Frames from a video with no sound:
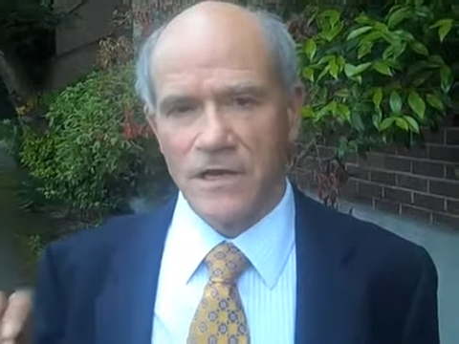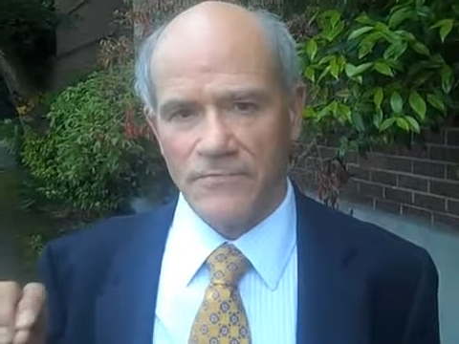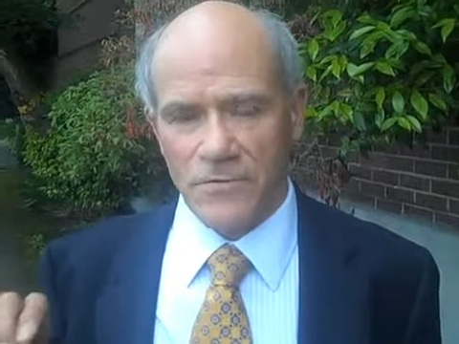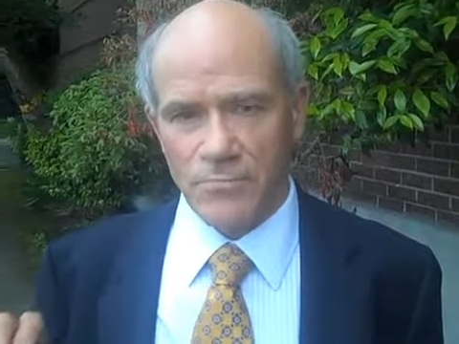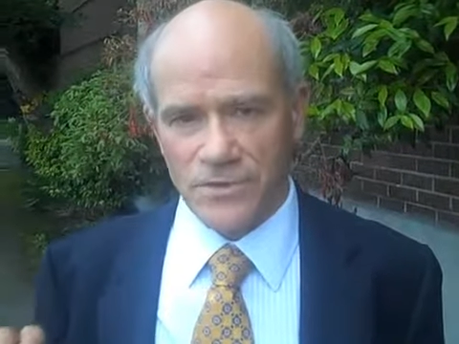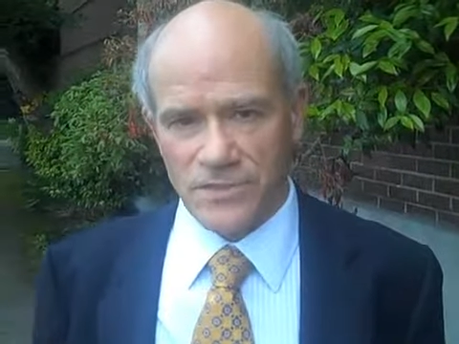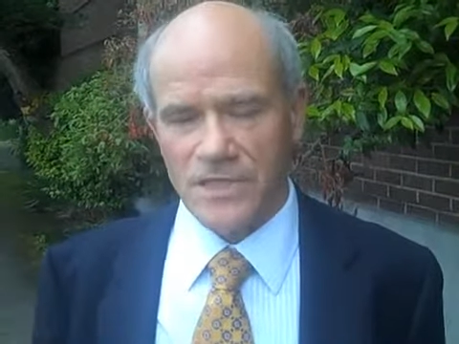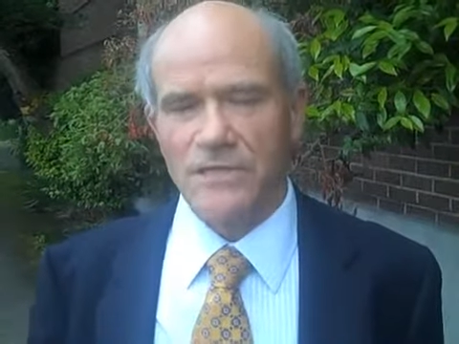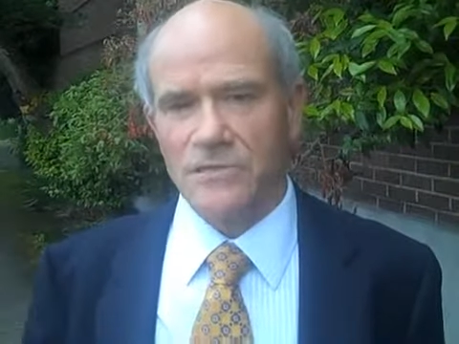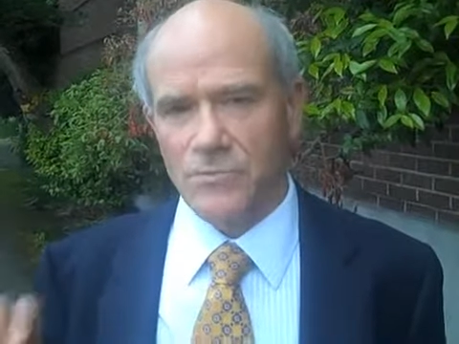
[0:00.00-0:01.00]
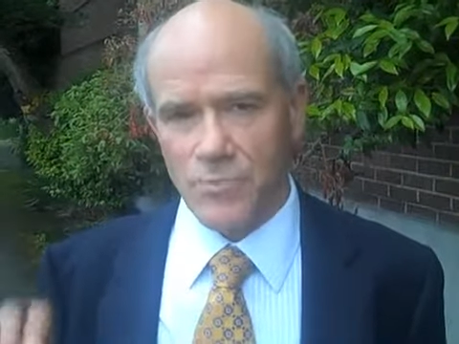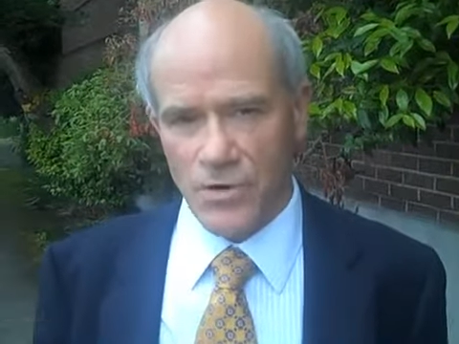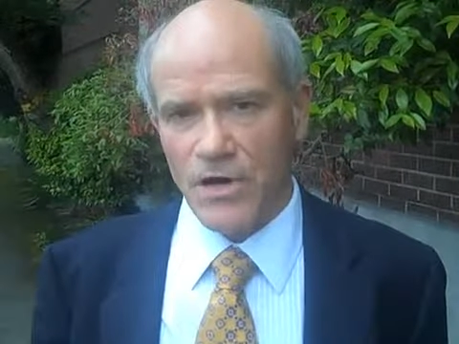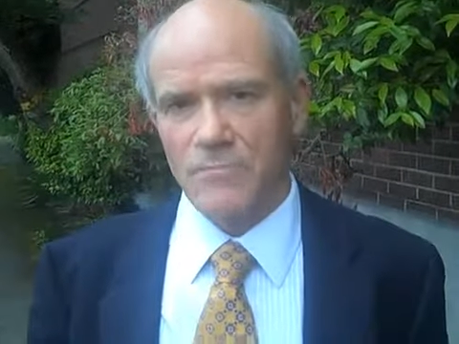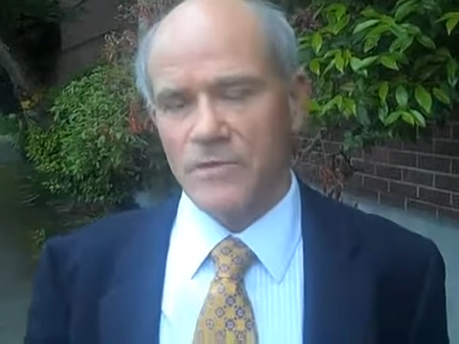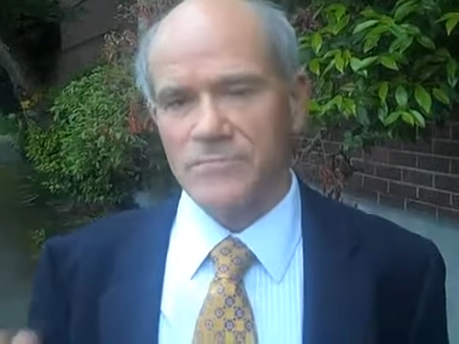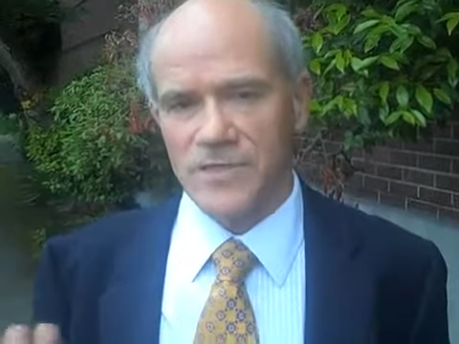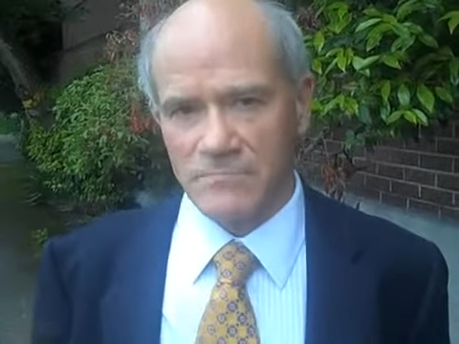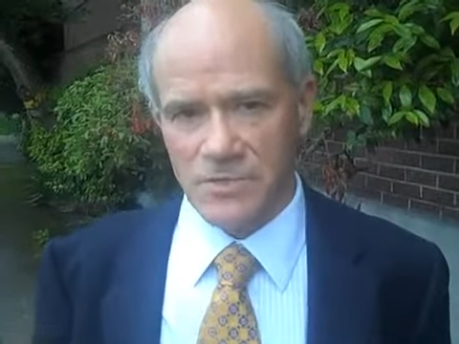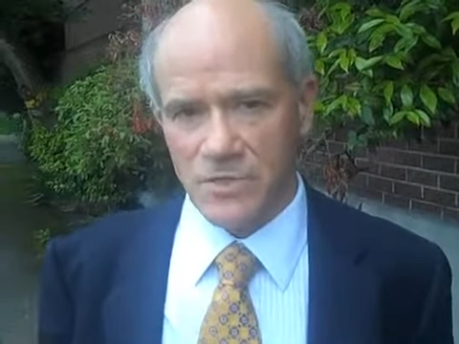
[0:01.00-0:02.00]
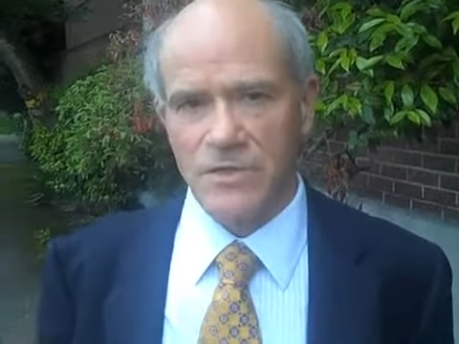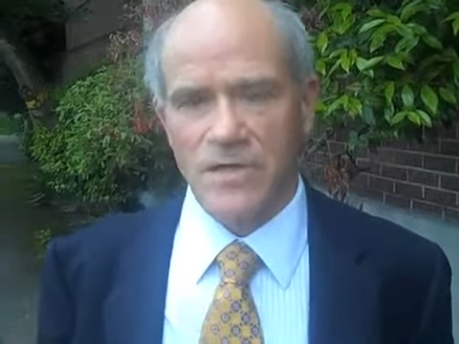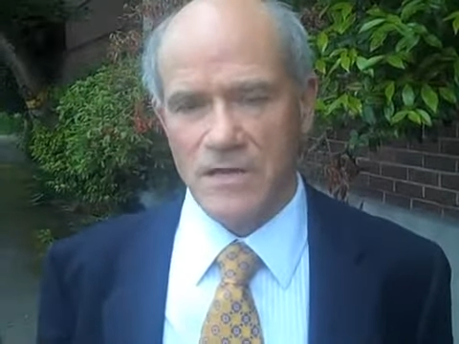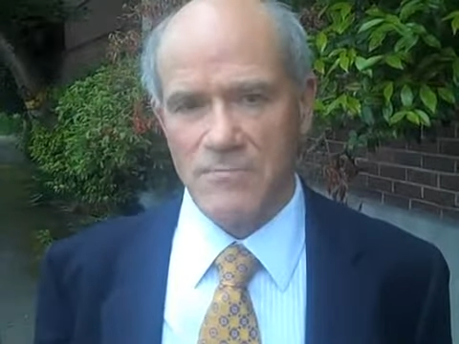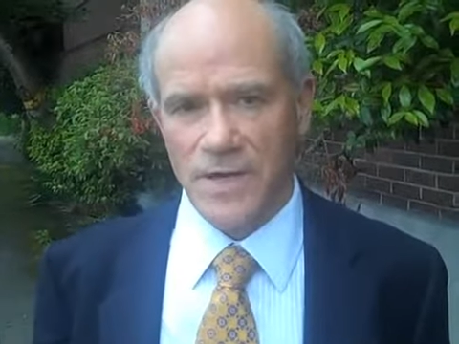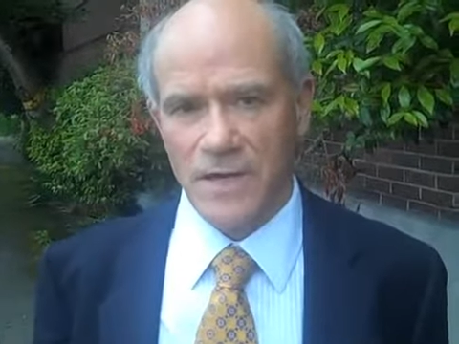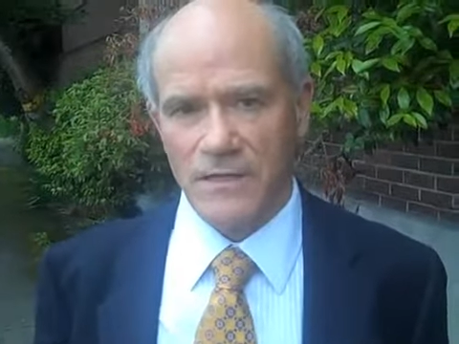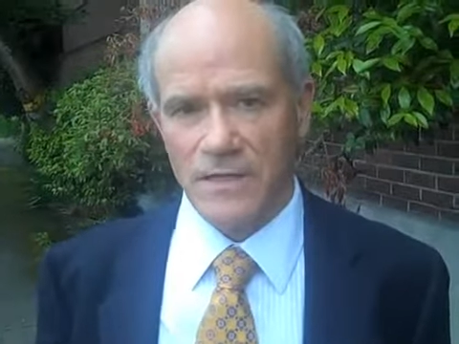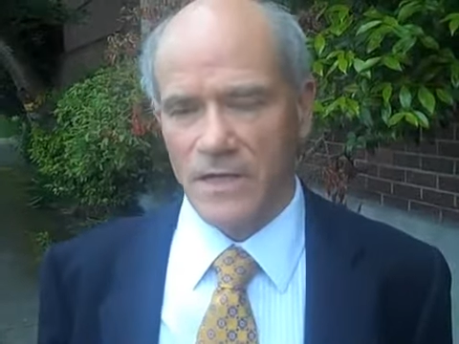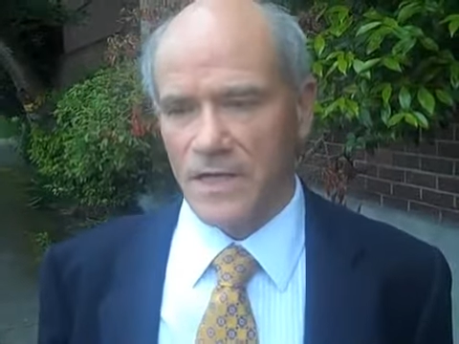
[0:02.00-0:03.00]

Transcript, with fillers: of the particular problems I'm talking about.